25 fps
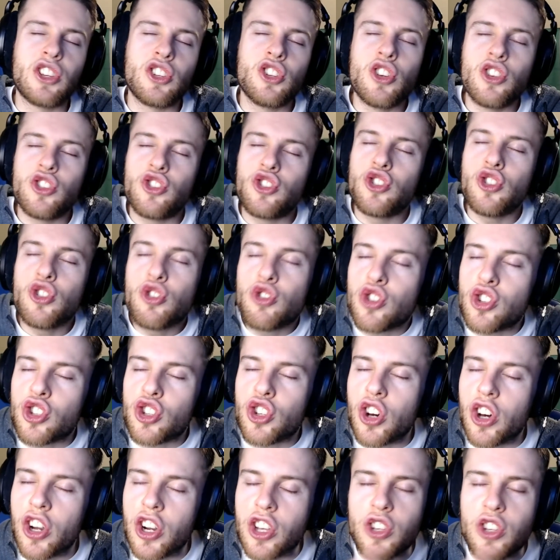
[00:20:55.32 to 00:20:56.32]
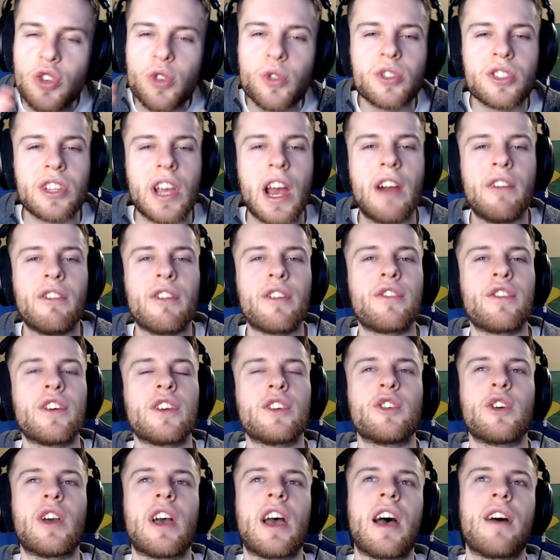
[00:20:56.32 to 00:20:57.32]
you just gotta use
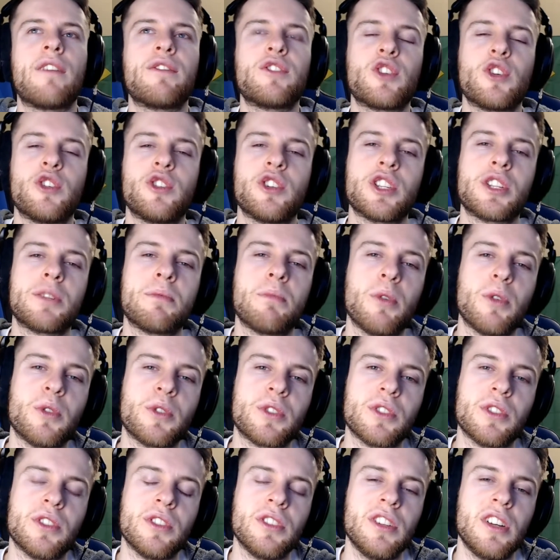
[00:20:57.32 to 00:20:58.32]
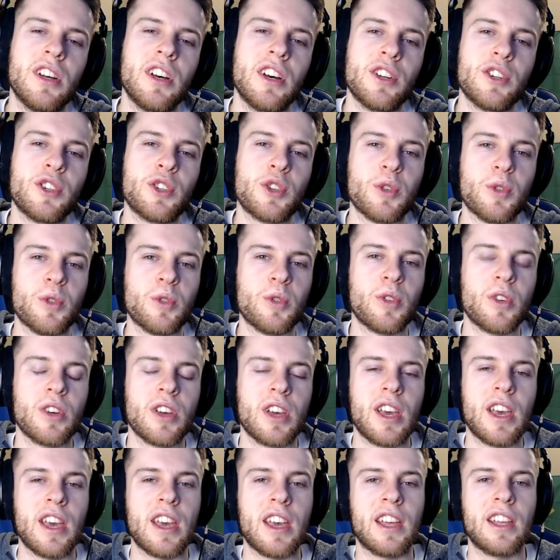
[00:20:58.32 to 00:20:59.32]
everything you have to your disposal to
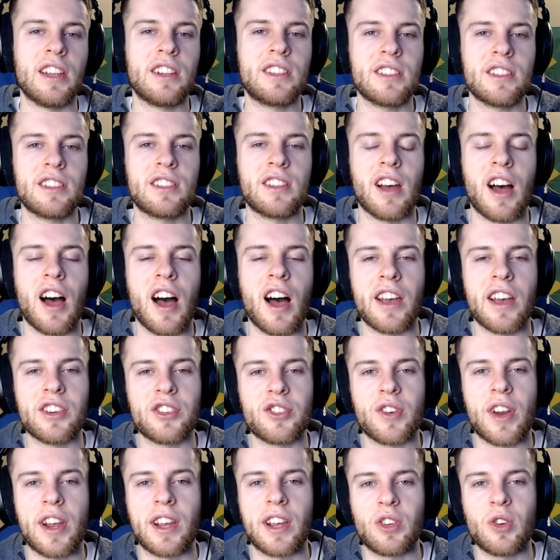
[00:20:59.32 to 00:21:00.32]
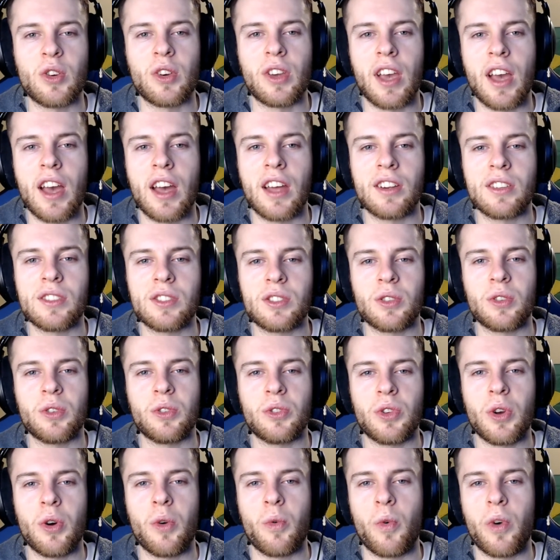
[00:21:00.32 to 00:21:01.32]
hit the highest rank you can.
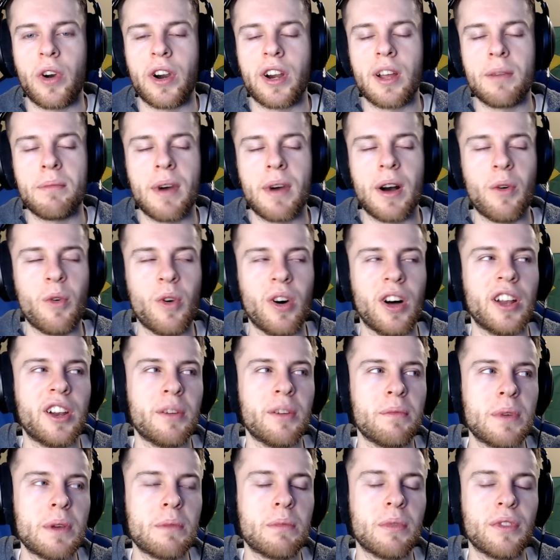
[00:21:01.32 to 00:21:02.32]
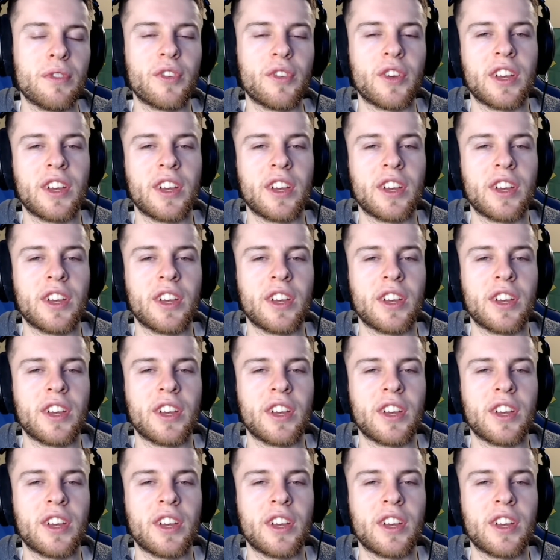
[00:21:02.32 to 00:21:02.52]
So don't worry about what other people